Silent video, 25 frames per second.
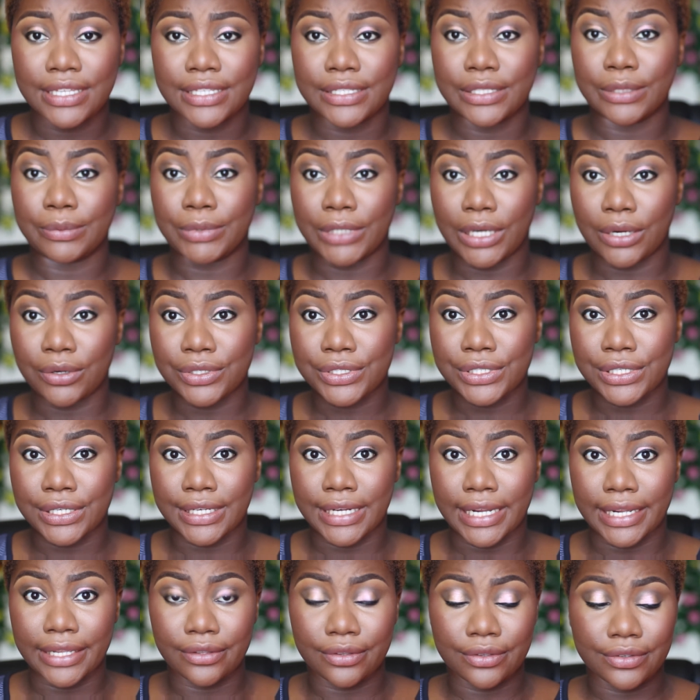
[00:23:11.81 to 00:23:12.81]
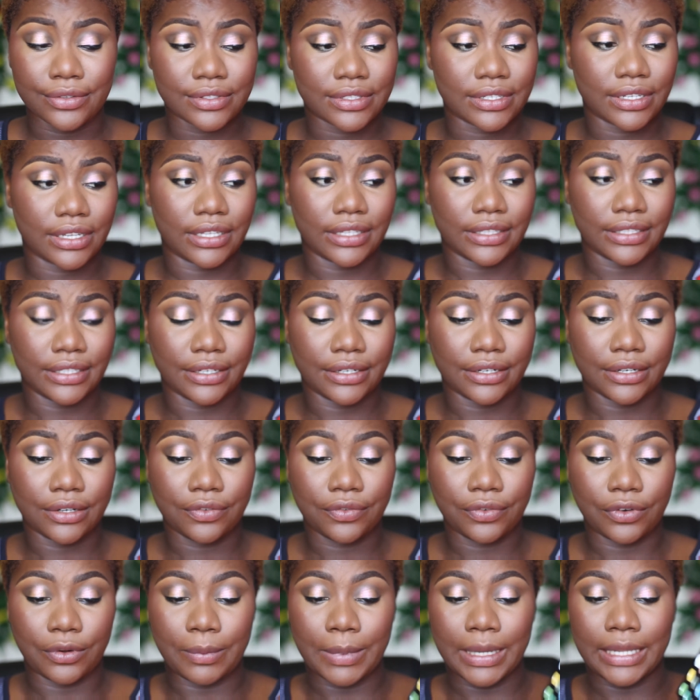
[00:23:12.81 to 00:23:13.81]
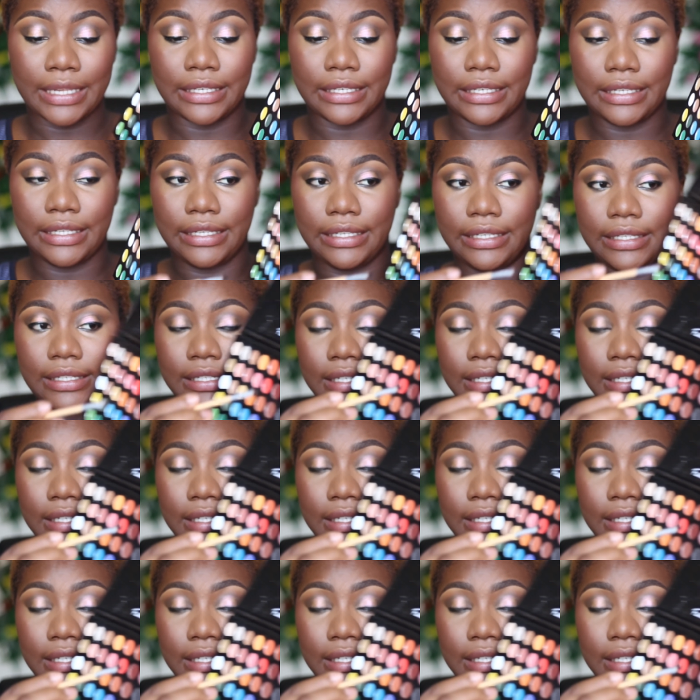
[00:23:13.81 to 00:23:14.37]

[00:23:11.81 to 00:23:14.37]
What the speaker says: the brown shade I used earlier for my lid.